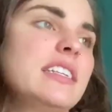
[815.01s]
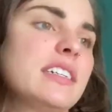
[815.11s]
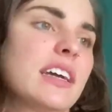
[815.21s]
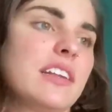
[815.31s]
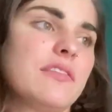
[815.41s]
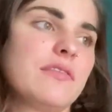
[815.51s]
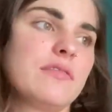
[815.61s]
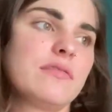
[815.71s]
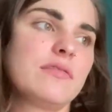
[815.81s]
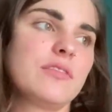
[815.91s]
to kind of
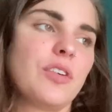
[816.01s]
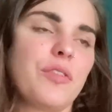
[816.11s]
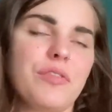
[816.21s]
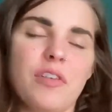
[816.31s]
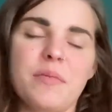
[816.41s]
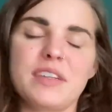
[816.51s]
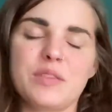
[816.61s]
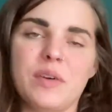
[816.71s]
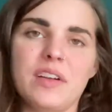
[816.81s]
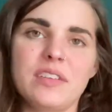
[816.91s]
go through all my
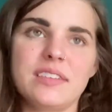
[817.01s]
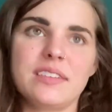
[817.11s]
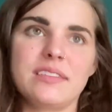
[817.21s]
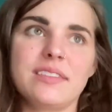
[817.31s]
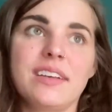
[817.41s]
sweaters, and